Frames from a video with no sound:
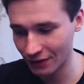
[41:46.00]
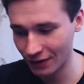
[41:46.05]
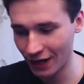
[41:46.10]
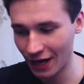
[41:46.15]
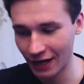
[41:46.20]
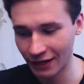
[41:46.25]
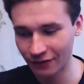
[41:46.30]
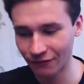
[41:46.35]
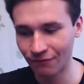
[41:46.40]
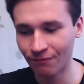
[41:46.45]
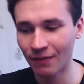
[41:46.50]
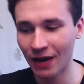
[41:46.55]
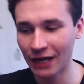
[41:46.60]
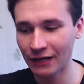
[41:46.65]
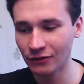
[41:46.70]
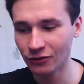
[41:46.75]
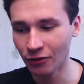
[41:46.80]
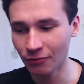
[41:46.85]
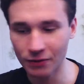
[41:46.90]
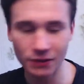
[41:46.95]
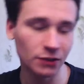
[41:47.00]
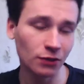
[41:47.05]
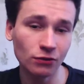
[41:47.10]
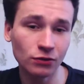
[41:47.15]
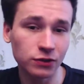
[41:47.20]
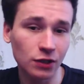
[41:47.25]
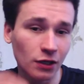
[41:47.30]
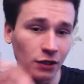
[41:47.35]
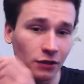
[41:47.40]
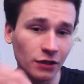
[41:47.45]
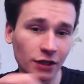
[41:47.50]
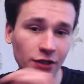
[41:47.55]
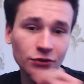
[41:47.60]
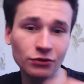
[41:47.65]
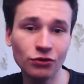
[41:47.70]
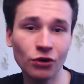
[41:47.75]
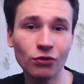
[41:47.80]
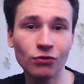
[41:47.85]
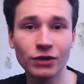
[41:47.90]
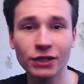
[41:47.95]
kind of main topics. Also, I like
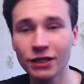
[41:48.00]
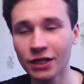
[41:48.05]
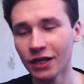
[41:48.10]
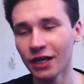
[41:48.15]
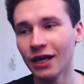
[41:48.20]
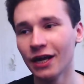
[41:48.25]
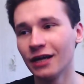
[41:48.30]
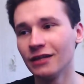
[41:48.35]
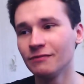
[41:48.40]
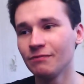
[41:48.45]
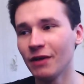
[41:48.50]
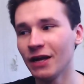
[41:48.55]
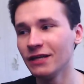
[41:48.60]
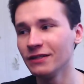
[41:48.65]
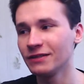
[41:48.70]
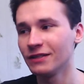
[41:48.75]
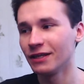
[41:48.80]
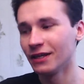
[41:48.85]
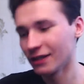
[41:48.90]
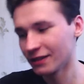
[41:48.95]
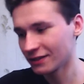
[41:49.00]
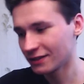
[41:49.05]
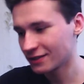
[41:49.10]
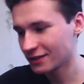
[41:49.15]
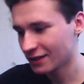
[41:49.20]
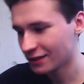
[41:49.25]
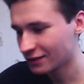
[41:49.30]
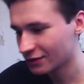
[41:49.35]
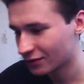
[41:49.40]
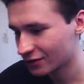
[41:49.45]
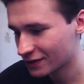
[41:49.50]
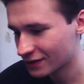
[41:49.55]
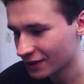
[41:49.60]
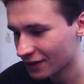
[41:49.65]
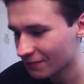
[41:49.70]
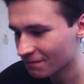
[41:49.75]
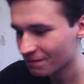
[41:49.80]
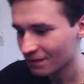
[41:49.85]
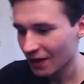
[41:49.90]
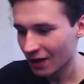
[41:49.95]
drawing and painting. It is
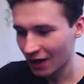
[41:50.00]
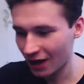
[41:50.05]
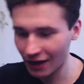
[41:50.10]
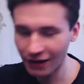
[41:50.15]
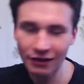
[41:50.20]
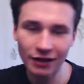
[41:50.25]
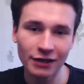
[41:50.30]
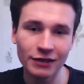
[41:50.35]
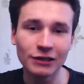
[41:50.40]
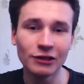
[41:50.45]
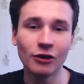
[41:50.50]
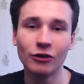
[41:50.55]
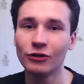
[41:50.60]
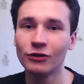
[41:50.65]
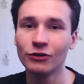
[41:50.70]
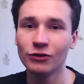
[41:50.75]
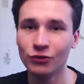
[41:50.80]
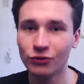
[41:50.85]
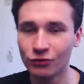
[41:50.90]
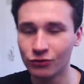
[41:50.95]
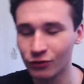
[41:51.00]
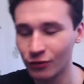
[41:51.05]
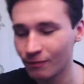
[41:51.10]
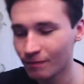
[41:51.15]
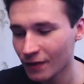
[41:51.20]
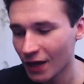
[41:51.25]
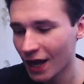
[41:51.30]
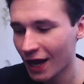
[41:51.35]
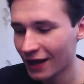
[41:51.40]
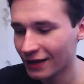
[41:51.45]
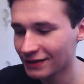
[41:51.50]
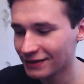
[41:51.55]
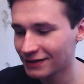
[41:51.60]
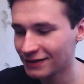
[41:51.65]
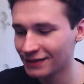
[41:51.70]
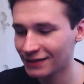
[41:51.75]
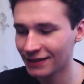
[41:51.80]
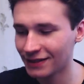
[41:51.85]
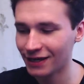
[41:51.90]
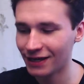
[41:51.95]
interesting. I like learning YouTube. And
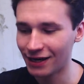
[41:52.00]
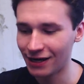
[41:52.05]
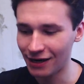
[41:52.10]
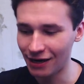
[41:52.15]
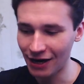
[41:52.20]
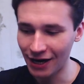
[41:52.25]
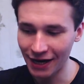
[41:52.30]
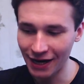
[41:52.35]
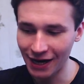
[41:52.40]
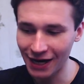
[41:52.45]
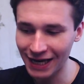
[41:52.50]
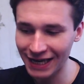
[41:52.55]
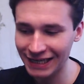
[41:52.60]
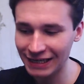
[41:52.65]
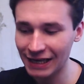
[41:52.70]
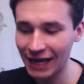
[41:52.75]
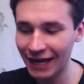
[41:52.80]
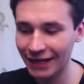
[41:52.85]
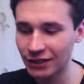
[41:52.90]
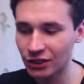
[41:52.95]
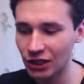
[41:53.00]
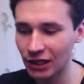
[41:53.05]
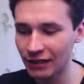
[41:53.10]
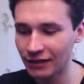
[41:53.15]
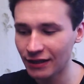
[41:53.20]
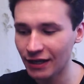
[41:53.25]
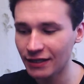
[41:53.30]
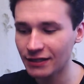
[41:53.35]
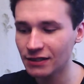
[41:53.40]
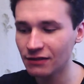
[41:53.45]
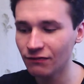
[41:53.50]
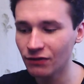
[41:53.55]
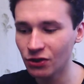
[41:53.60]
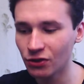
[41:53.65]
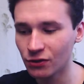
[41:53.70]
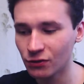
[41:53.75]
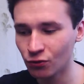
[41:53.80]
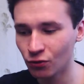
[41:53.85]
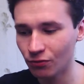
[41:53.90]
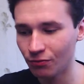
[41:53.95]
uh, I, actually, next
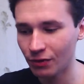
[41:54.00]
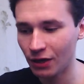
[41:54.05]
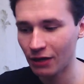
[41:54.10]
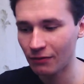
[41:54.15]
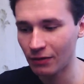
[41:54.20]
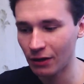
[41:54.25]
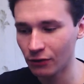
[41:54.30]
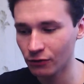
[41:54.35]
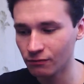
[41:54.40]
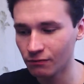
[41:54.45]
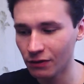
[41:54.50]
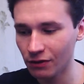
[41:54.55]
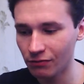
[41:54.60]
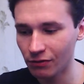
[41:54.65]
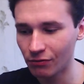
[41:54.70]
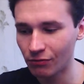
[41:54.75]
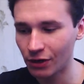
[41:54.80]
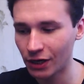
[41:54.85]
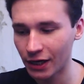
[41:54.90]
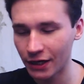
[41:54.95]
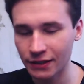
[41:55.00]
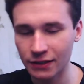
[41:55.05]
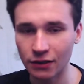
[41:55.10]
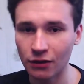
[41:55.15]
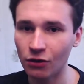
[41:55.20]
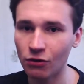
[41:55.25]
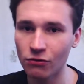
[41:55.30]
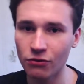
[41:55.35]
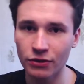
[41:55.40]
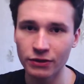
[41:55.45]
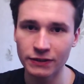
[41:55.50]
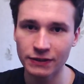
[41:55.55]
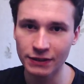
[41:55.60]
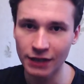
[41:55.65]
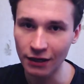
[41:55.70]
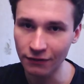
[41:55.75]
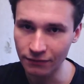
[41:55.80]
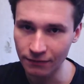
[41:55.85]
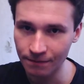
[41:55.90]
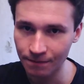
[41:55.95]
videos will be about me memorizing all the
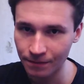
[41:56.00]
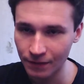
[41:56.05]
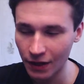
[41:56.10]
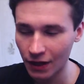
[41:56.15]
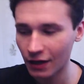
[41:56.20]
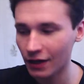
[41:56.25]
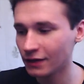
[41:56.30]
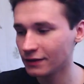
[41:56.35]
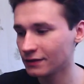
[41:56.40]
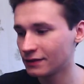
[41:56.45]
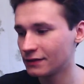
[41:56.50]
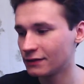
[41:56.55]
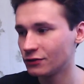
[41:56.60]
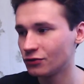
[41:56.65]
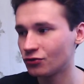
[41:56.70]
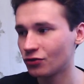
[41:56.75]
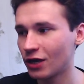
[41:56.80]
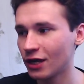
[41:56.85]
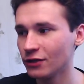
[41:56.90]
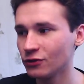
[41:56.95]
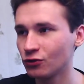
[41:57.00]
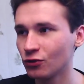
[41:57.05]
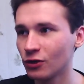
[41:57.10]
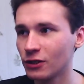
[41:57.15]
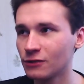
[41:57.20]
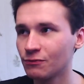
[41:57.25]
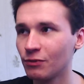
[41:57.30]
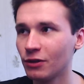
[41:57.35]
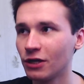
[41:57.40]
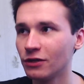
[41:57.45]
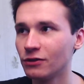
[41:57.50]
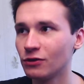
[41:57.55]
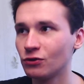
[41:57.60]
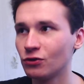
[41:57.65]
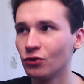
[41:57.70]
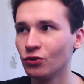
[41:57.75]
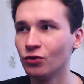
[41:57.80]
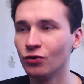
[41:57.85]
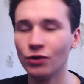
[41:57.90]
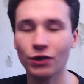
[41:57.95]
stuff and trying to explain
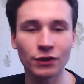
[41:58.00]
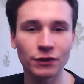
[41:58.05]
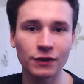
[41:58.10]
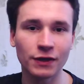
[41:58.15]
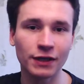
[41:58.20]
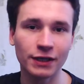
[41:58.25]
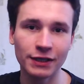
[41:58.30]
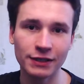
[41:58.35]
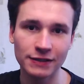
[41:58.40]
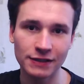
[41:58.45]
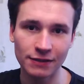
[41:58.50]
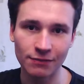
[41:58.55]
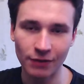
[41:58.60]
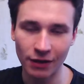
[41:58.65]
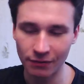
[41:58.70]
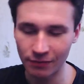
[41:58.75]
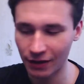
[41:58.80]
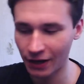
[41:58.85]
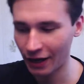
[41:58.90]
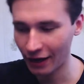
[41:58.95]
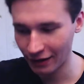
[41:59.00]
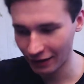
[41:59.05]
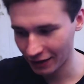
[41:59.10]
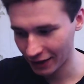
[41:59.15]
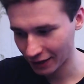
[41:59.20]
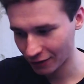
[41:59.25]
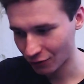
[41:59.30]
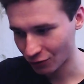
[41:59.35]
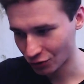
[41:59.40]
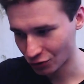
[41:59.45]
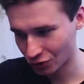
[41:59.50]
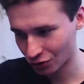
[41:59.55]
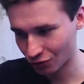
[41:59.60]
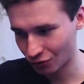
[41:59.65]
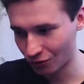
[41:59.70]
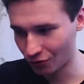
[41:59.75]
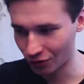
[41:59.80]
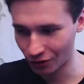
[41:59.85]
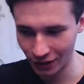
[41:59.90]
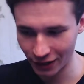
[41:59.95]
to you in an easy maybe language
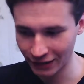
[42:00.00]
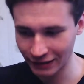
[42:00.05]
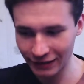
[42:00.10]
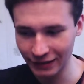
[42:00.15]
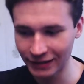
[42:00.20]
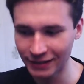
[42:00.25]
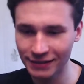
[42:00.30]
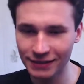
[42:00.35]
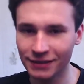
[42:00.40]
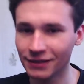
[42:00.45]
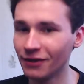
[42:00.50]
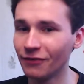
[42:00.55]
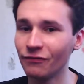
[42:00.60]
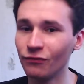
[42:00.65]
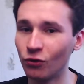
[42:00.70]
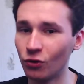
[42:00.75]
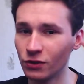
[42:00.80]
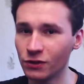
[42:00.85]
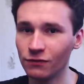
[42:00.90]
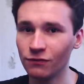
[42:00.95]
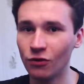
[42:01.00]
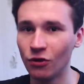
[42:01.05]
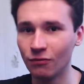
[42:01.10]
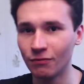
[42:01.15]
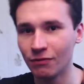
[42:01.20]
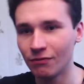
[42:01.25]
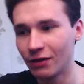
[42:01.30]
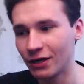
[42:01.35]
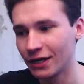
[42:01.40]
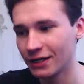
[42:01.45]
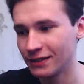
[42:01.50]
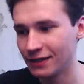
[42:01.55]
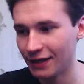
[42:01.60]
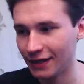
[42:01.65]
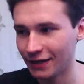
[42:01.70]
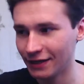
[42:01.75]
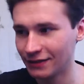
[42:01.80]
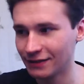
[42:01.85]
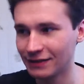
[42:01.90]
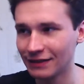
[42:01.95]
or at least uh, first of all memorizing
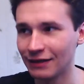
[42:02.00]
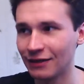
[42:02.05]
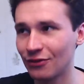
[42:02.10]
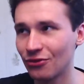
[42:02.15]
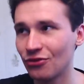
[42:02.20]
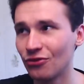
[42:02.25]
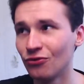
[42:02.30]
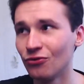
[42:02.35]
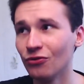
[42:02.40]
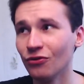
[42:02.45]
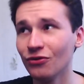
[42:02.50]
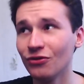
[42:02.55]
it uh, through